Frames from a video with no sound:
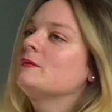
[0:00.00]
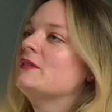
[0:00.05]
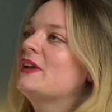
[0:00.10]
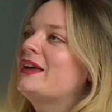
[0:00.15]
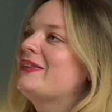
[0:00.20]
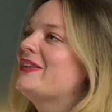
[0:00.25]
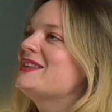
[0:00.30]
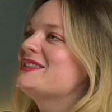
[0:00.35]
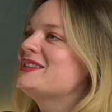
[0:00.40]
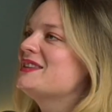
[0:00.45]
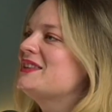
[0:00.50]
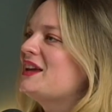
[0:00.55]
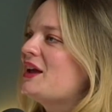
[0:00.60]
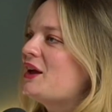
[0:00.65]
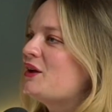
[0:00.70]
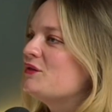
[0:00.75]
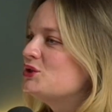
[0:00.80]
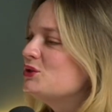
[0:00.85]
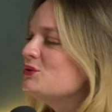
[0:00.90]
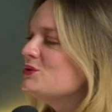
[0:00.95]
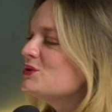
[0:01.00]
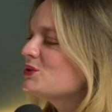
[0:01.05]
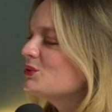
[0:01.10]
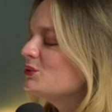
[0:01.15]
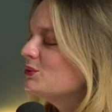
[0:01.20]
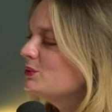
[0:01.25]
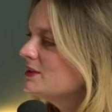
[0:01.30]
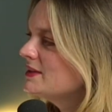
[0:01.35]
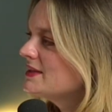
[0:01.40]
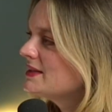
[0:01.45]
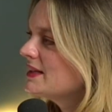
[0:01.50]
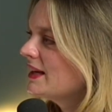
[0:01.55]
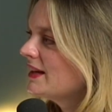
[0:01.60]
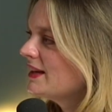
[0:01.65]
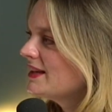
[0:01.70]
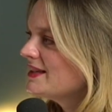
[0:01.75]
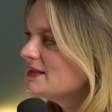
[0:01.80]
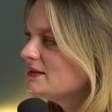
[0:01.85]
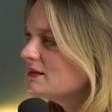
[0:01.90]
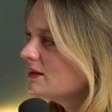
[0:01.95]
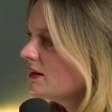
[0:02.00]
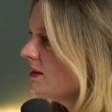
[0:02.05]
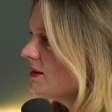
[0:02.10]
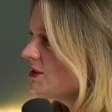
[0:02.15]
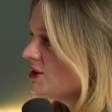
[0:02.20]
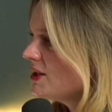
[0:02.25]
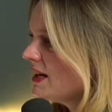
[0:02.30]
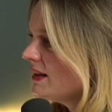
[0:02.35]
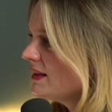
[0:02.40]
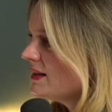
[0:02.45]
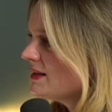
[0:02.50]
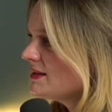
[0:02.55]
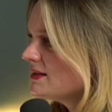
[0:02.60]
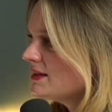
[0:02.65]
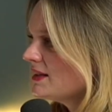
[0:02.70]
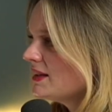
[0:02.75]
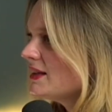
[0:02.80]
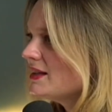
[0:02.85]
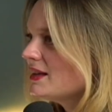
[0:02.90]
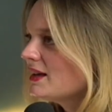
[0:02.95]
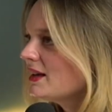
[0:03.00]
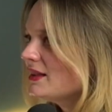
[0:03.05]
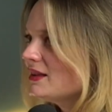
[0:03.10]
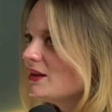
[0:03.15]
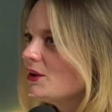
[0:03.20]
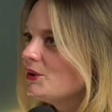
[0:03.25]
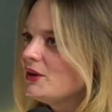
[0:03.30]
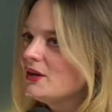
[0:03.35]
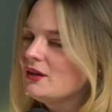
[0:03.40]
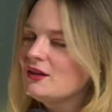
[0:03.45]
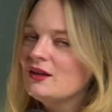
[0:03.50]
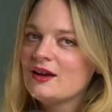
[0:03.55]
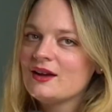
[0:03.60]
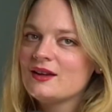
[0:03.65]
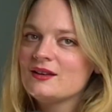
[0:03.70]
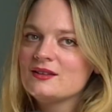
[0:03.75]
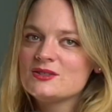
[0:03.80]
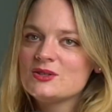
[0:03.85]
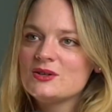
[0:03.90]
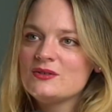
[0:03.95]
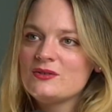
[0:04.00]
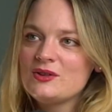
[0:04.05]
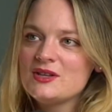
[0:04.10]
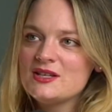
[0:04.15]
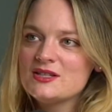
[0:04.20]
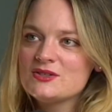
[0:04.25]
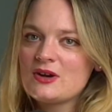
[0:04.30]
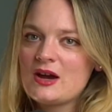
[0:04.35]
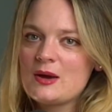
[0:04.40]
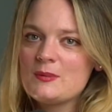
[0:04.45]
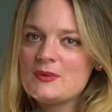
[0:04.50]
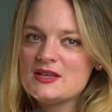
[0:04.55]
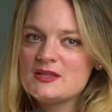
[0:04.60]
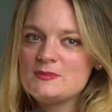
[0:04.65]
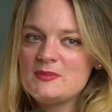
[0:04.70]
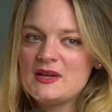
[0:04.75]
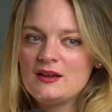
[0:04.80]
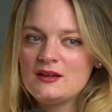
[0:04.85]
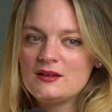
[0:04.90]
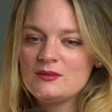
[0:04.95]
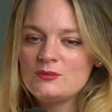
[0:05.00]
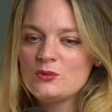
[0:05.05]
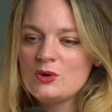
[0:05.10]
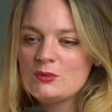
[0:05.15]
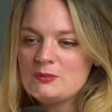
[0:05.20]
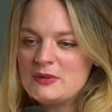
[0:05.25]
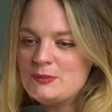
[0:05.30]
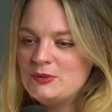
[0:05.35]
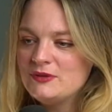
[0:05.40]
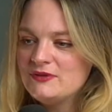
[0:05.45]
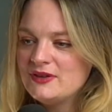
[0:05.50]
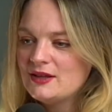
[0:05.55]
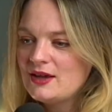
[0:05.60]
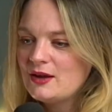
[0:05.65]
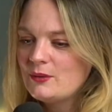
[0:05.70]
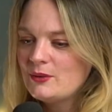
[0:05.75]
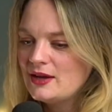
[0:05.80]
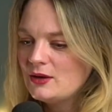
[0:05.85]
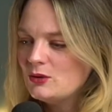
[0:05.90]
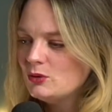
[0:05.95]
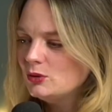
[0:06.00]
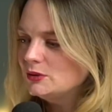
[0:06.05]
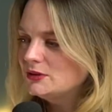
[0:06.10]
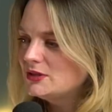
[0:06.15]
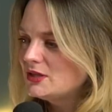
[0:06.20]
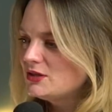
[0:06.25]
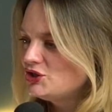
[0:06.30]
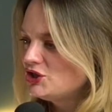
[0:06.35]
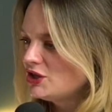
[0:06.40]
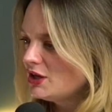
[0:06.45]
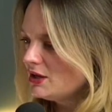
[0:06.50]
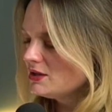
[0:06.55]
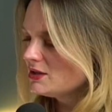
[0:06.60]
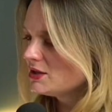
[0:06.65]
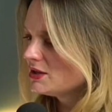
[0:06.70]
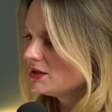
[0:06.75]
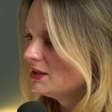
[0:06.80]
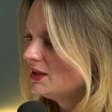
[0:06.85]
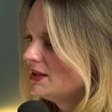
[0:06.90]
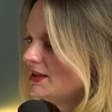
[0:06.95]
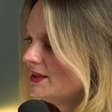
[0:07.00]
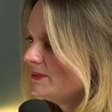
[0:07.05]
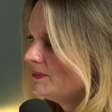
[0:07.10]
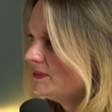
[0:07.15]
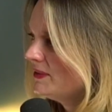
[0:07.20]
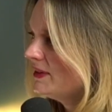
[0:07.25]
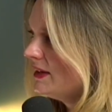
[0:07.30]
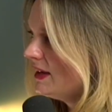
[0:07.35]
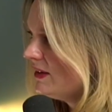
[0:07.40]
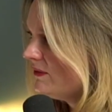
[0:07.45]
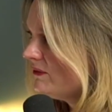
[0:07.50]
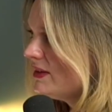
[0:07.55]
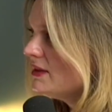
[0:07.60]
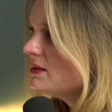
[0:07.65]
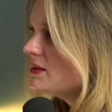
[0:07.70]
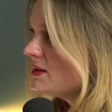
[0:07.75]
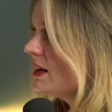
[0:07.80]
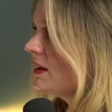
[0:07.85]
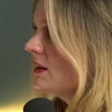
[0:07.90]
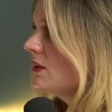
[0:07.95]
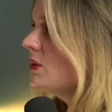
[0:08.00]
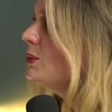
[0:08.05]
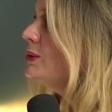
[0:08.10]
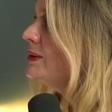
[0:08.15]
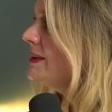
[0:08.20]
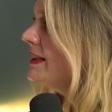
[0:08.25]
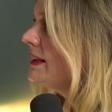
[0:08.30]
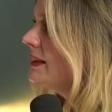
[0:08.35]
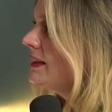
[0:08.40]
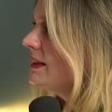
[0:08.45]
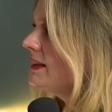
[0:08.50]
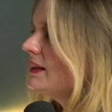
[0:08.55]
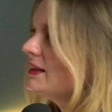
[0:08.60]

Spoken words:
And then suddenly I have two schools and I still can't shake this. I can sort of only describe it as being what people feel like when they're called to the church. Mm-hmm. It feels like a calling.